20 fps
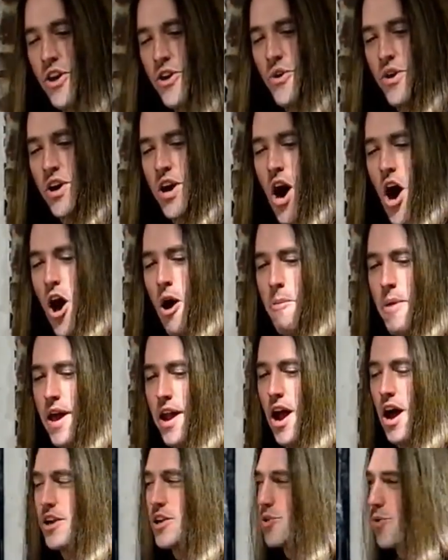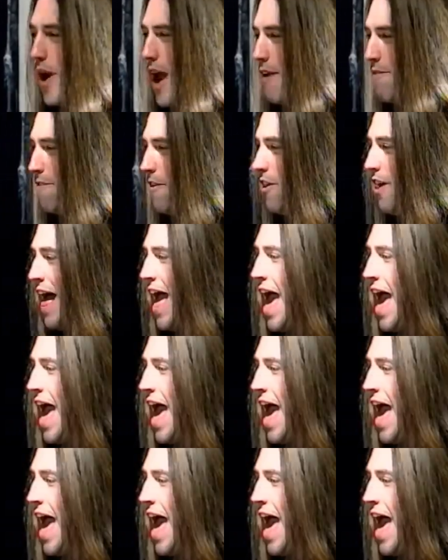you call me an ungrateful